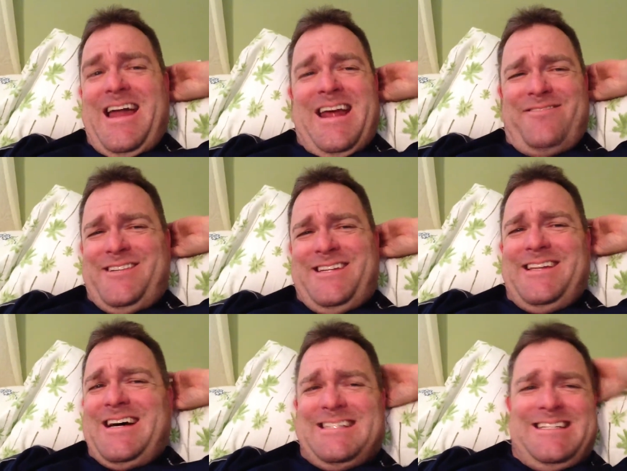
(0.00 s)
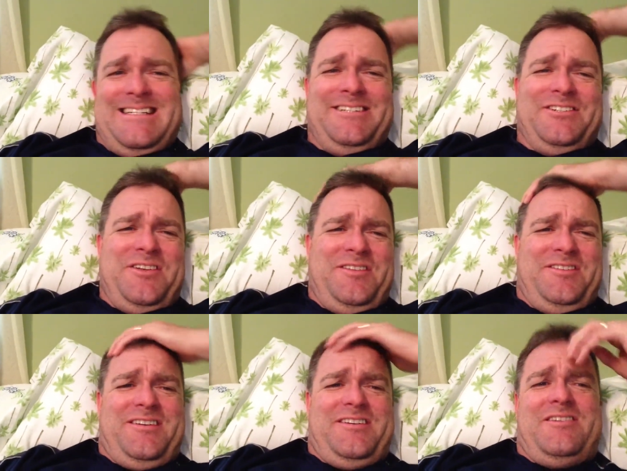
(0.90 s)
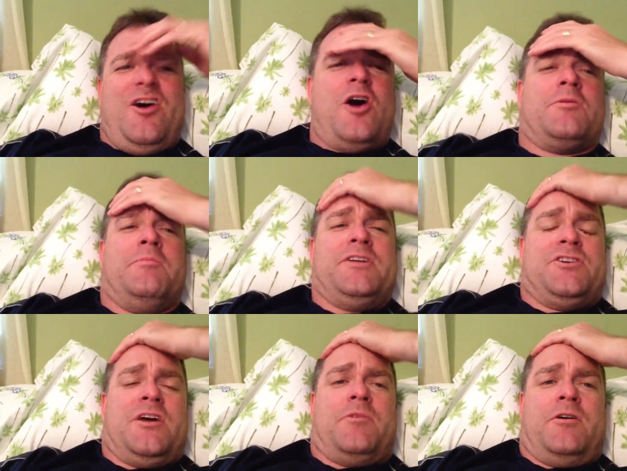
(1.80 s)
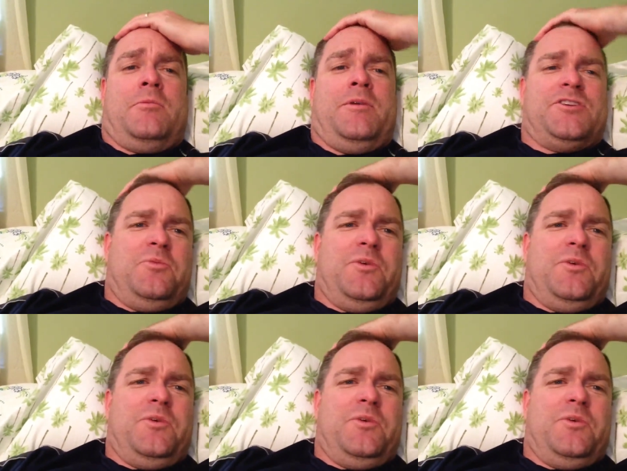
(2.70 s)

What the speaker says: to have lots of tilt. Honorable mention, a couple honorable mention.